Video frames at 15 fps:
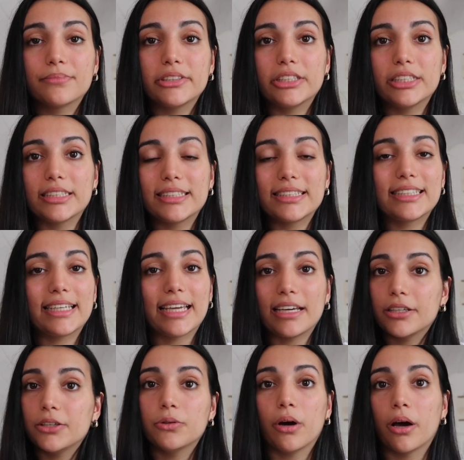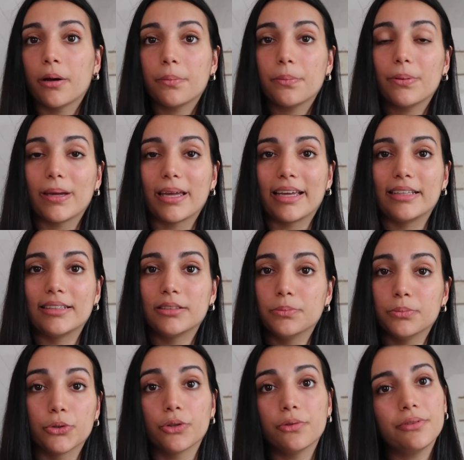just get you up and
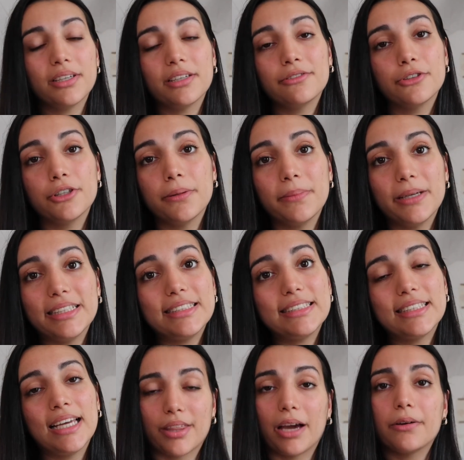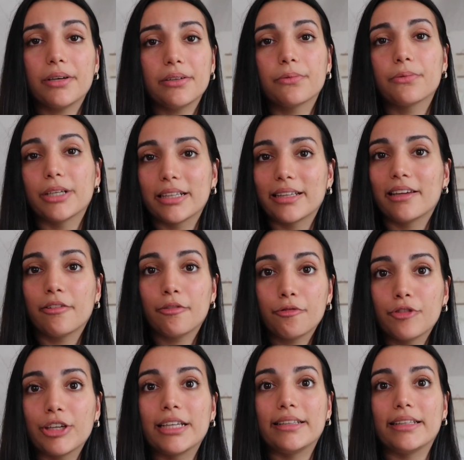moving for a bit without it really
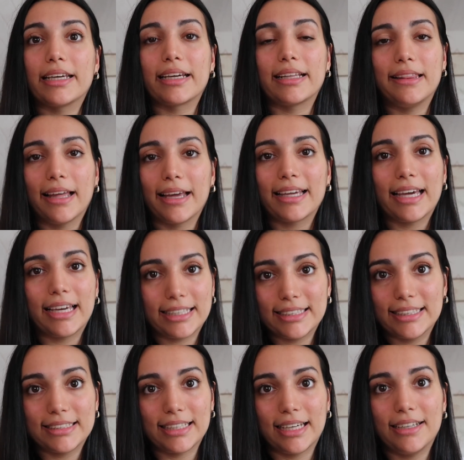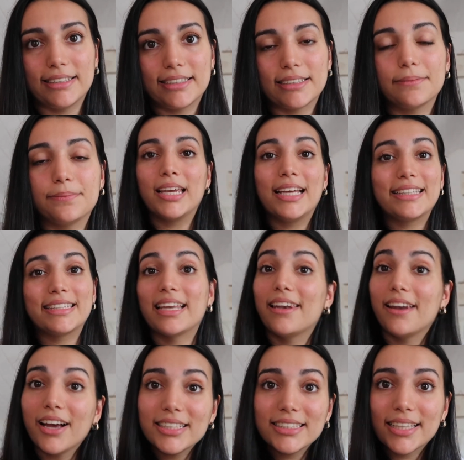feeling like exercise. The
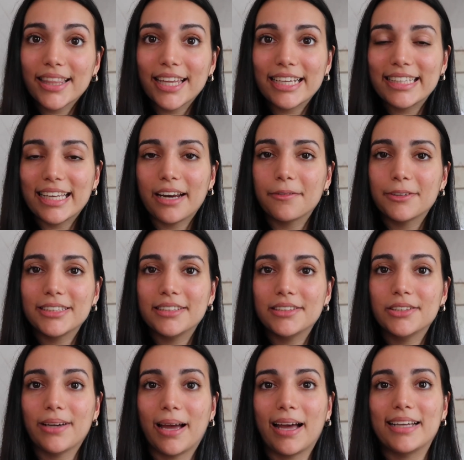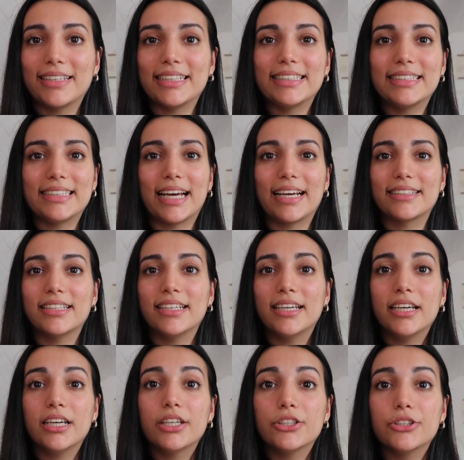last thing that I wanted to add is that
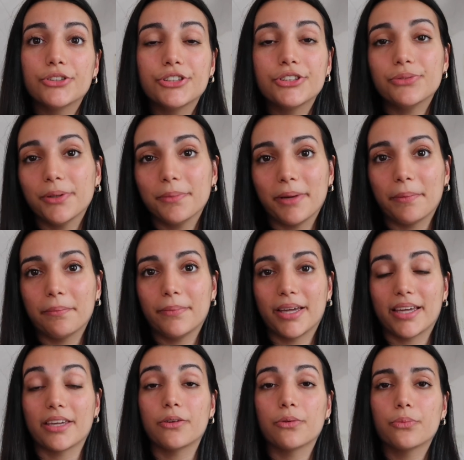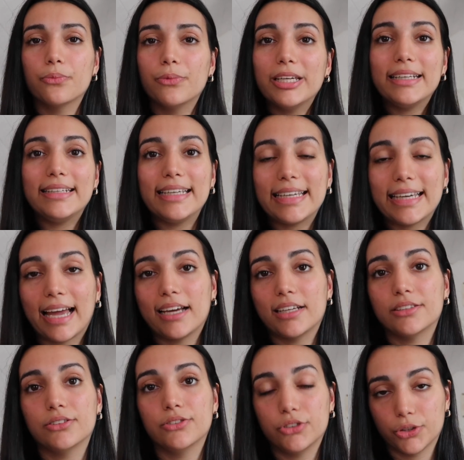you should remember you really
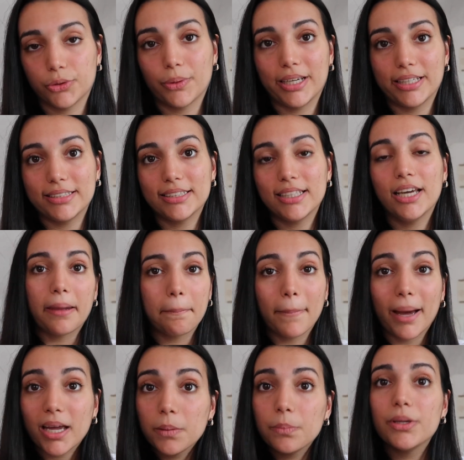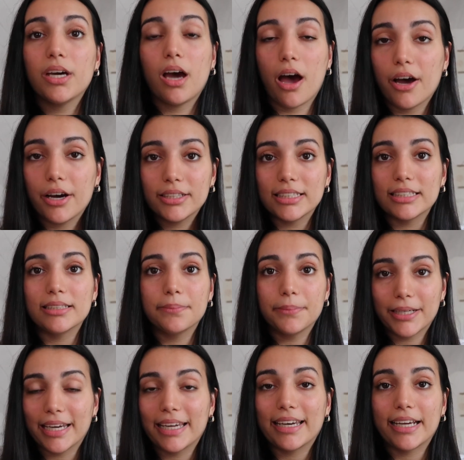can do it. It might be hard in the
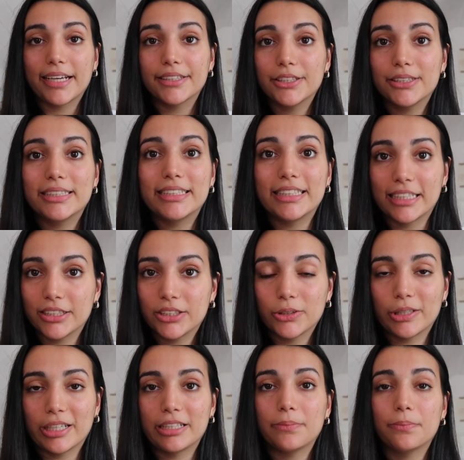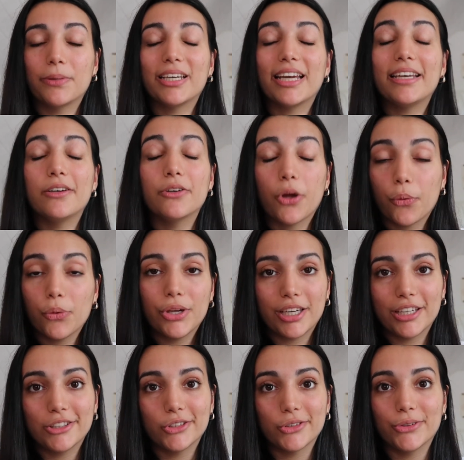beginning to stick to it, but I know you
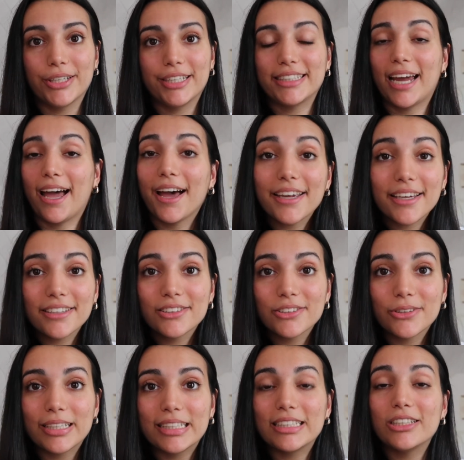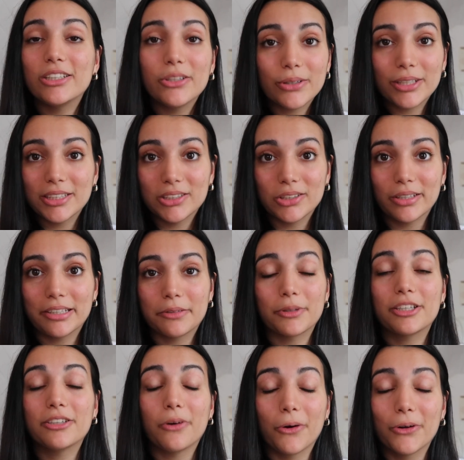can do it. I can do it, you can do it, we
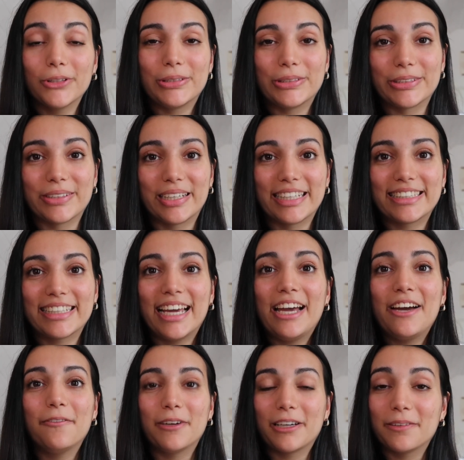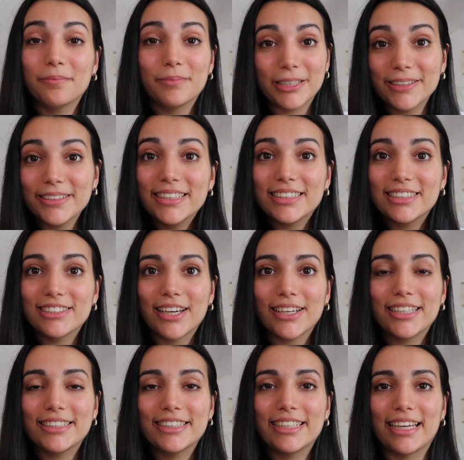can all do it. We can be on this
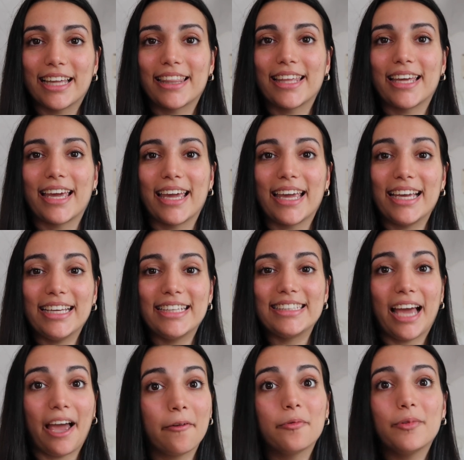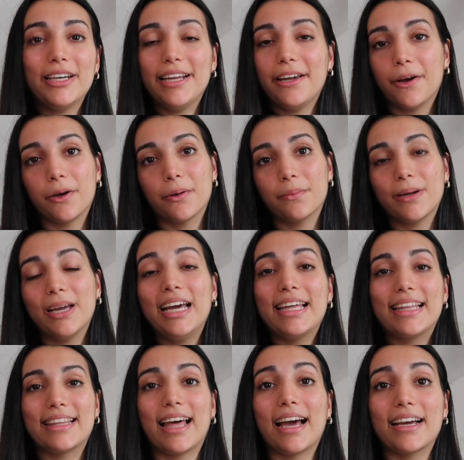journey together, and I really hope
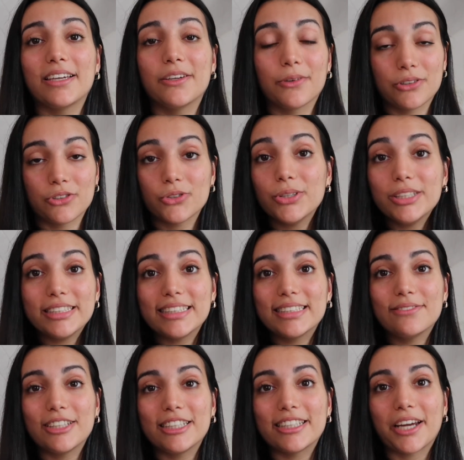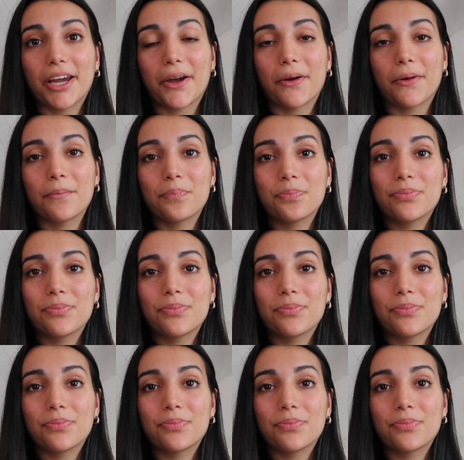that you enjoyed this video,